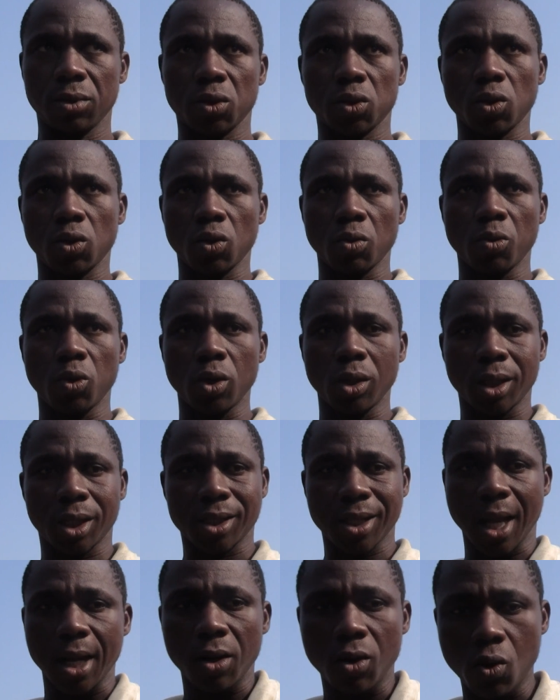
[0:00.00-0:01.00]
Turn about the
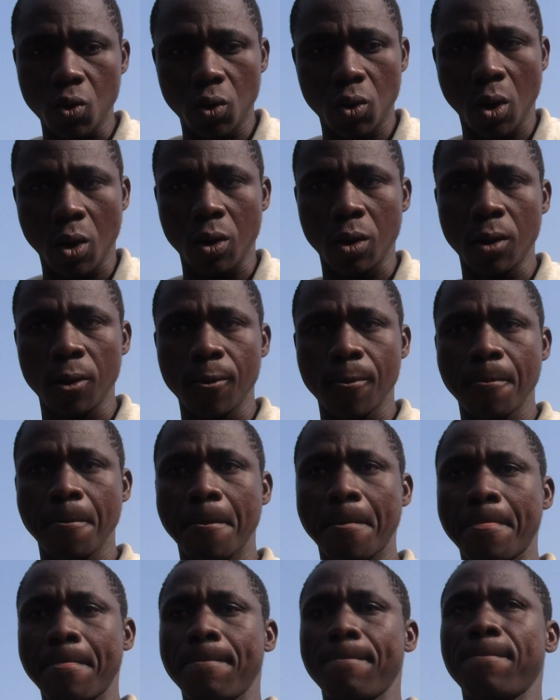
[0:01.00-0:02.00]
stand go
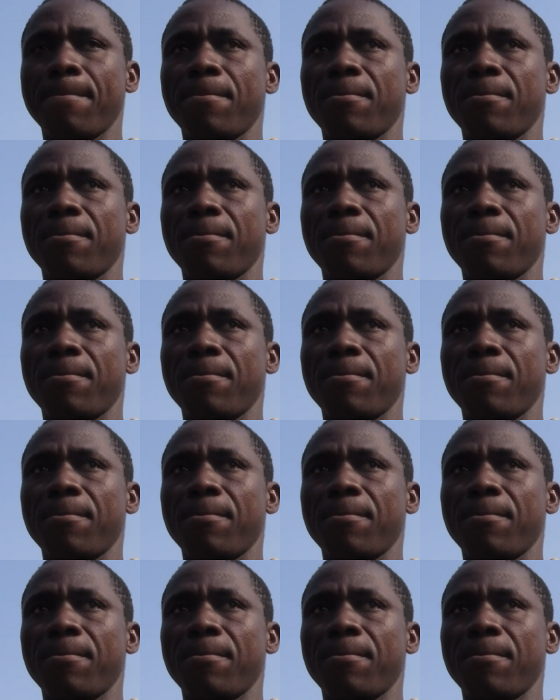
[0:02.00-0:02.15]
down.